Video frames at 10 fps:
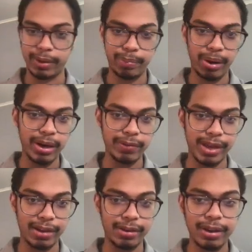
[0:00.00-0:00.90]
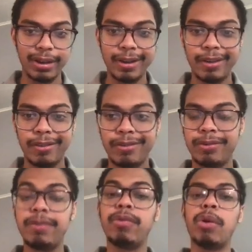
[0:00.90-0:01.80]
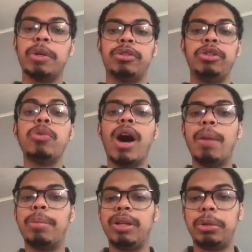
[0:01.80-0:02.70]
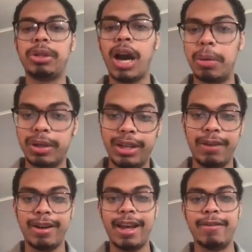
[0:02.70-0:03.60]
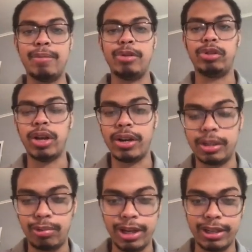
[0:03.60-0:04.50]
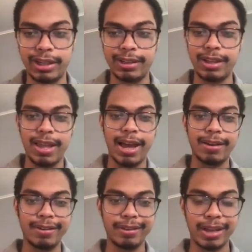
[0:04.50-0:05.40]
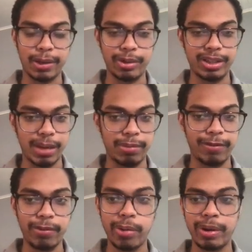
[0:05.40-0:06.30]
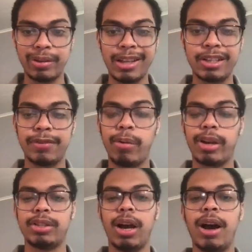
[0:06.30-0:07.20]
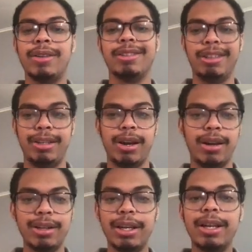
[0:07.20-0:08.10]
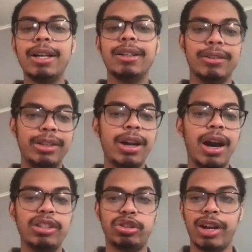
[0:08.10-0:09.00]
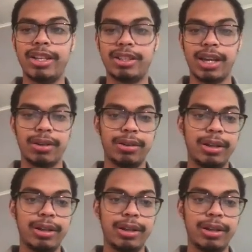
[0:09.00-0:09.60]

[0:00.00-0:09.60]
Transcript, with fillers: part of that former duopoly with Connor McDavid, Evan Bouchard is breaking into that, like we said before. But let's focus on Leon. Leon Draisaitl,